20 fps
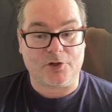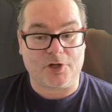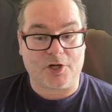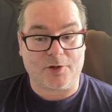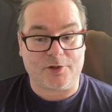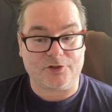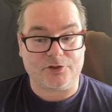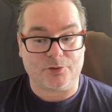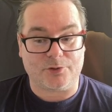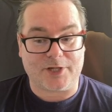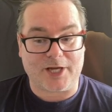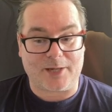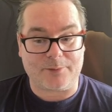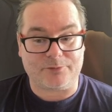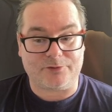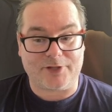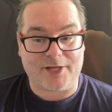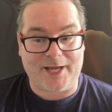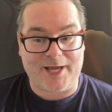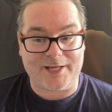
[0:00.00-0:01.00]
can go into your
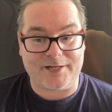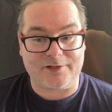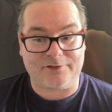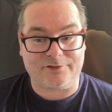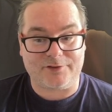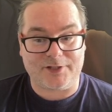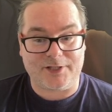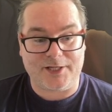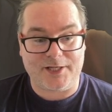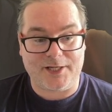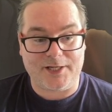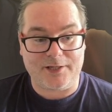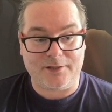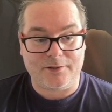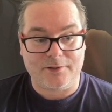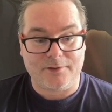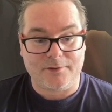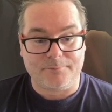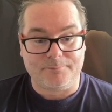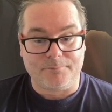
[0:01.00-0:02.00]
game set editor here,
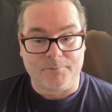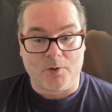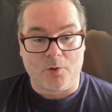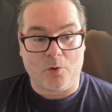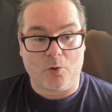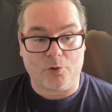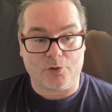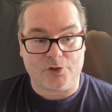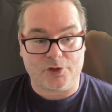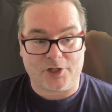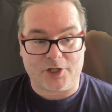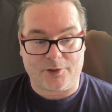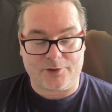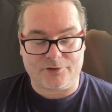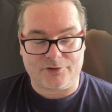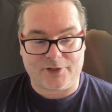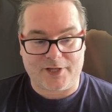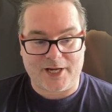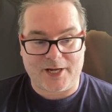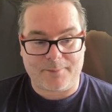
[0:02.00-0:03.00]
or you can go
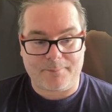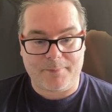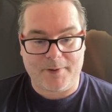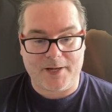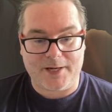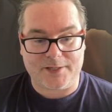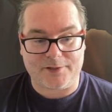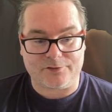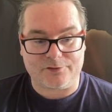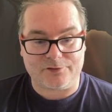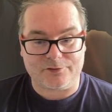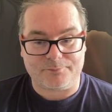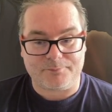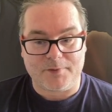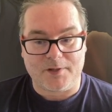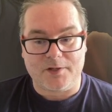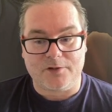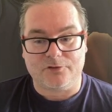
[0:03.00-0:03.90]
into campaigns.